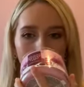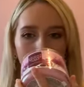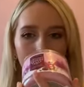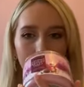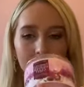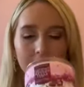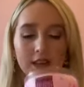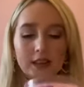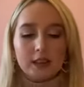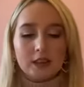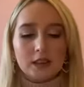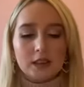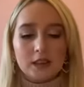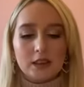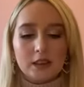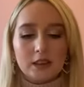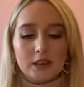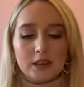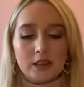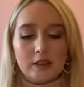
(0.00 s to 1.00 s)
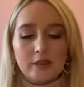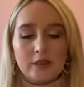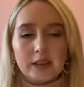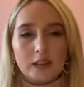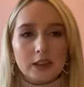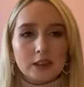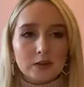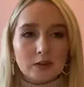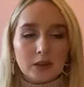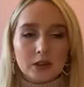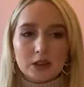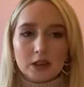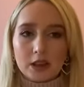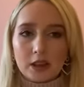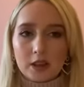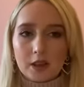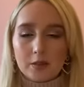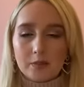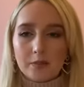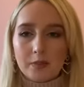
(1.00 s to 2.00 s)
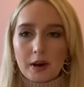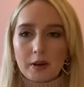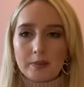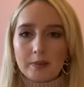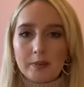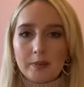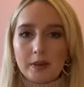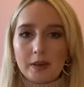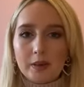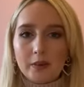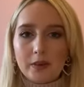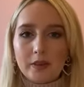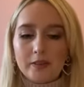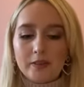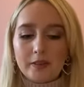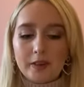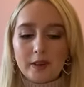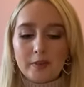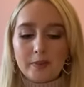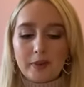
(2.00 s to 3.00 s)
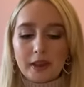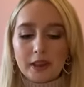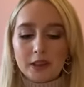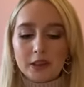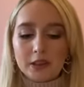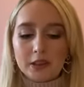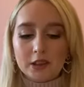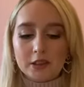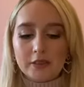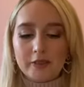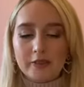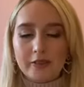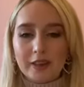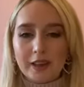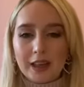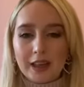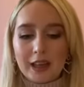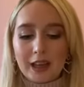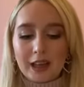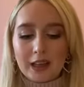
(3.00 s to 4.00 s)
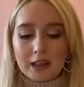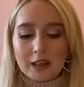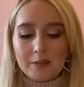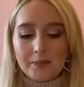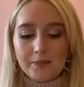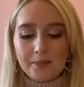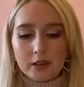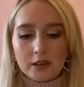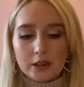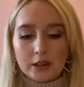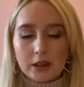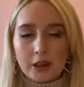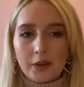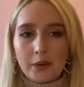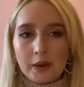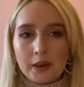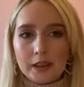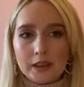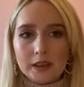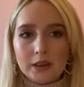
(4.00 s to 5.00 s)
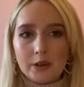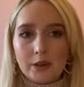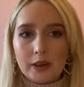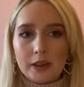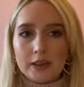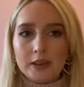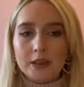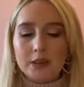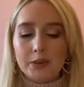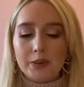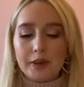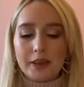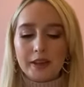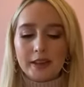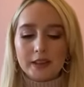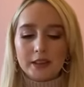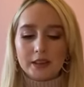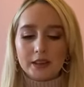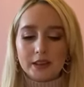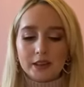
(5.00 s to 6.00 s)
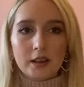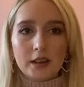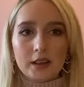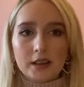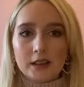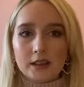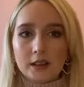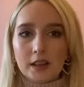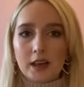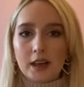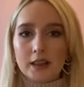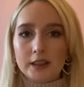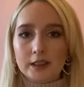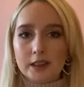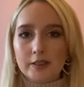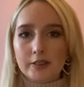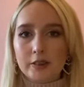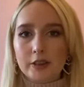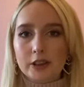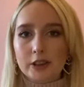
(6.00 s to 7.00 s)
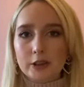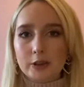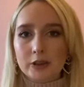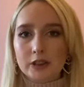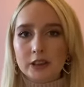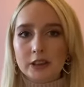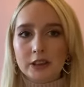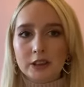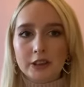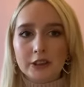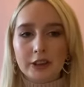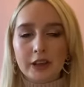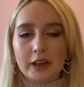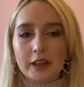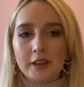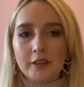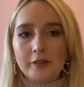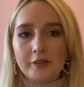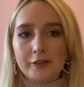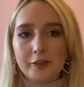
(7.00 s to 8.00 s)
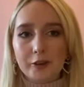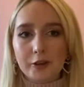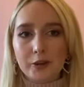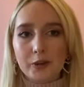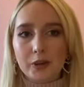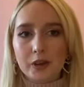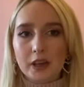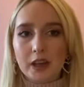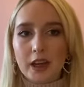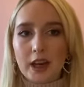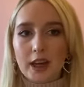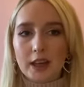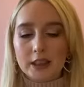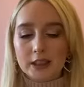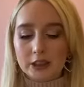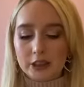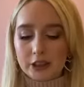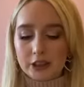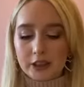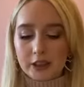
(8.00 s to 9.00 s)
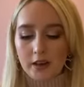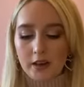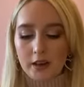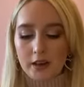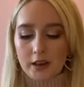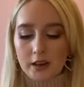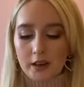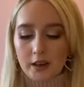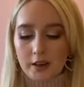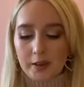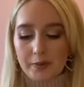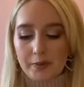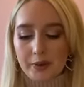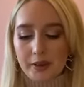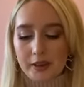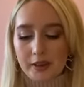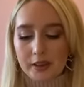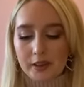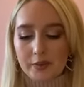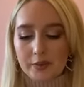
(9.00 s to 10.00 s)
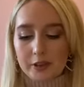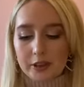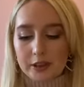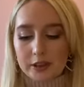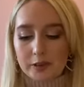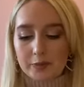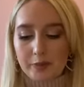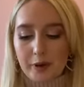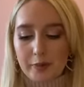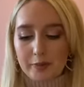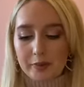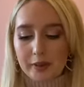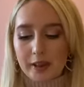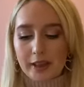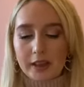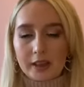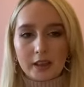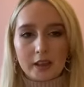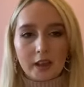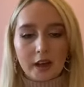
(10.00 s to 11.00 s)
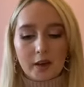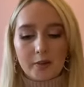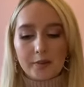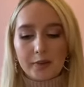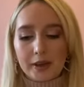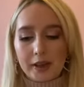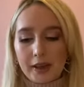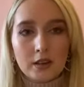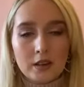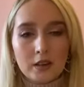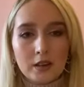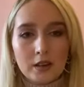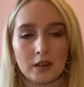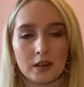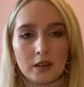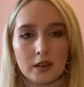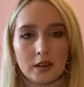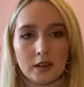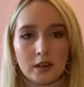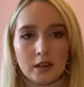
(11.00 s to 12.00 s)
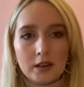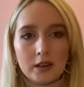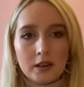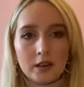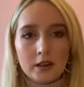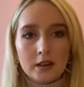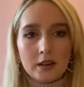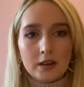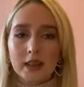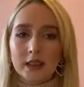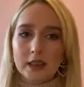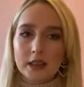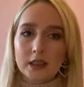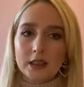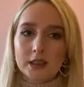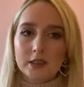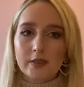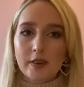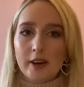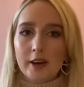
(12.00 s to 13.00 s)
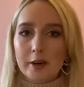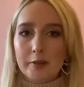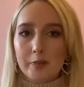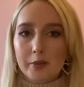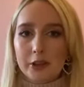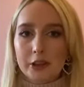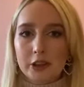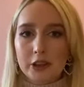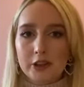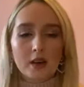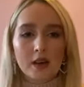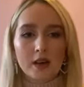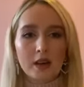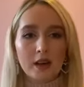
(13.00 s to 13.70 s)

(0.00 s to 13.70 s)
And this definitely smells like peppermint with a mix of vanilla. So it's quite sweet. And as I've always wanted to try the full collection, I picked up this pumpkin cupcake. And it's very moisturizing.